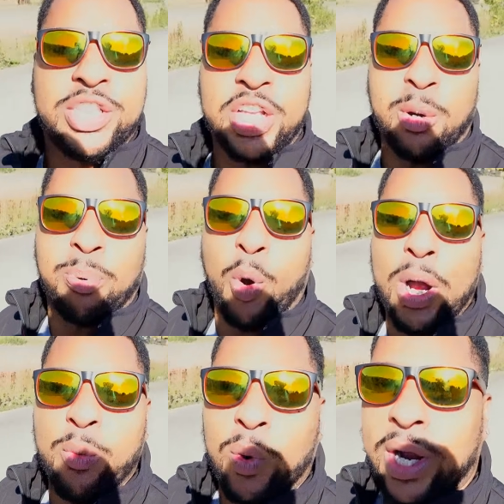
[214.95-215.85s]
to the
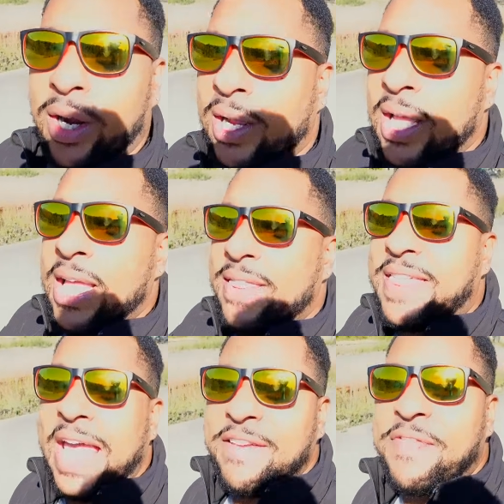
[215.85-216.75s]
point where
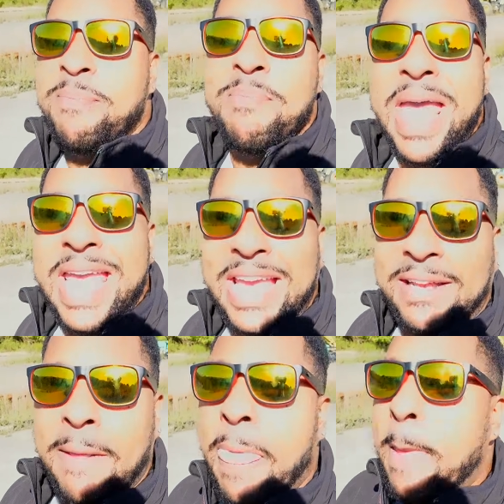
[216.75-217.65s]
they've
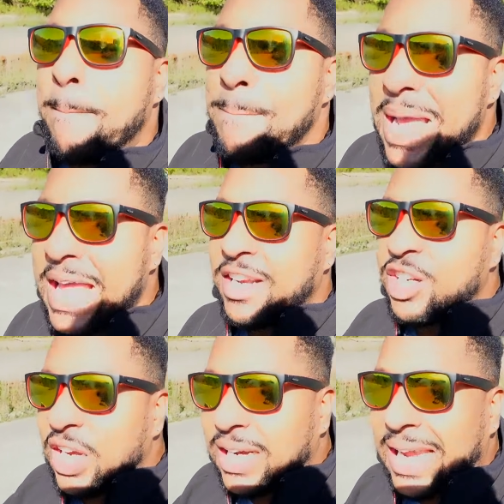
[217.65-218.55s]
made men
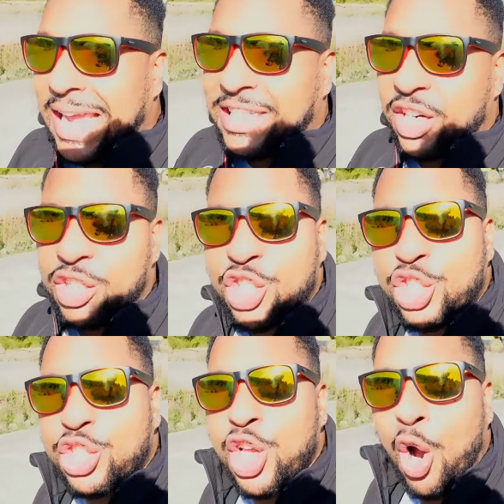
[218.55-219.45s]
look like they're
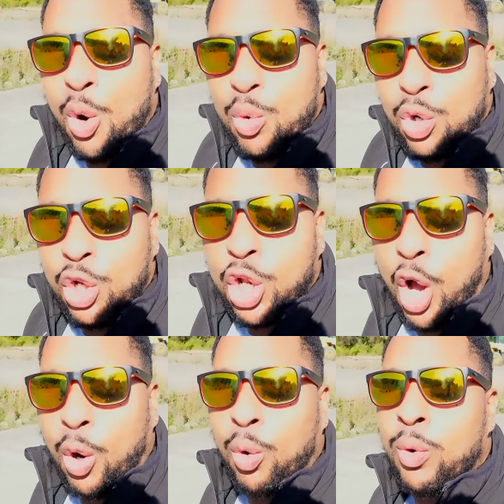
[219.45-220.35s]
so
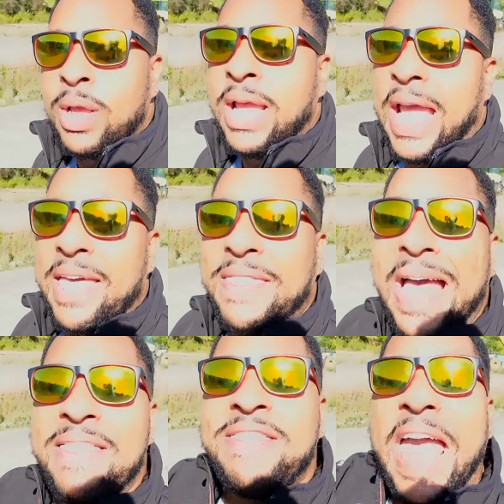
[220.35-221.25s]
low and
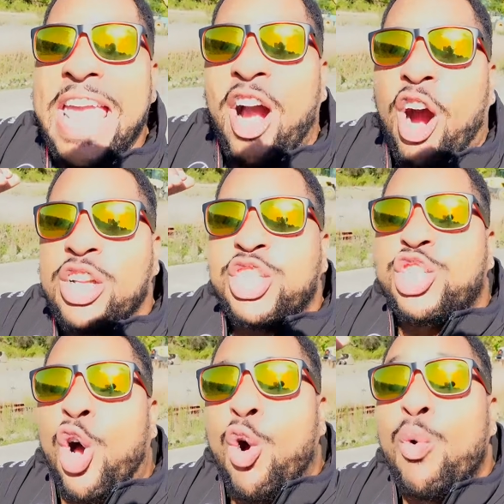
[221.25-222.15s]
that they are
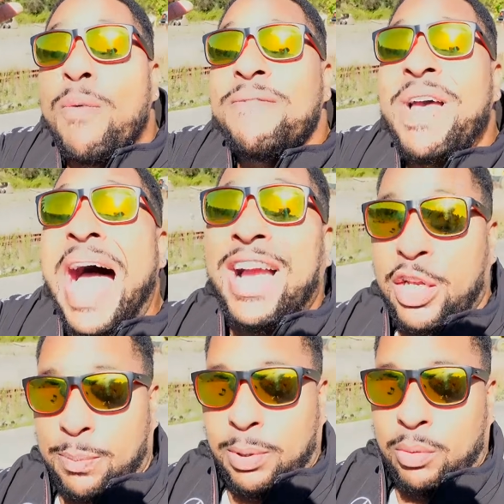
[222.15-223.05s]
so
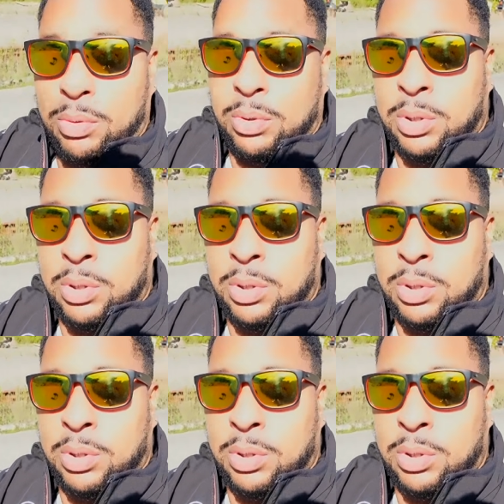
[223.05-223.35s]
valuable.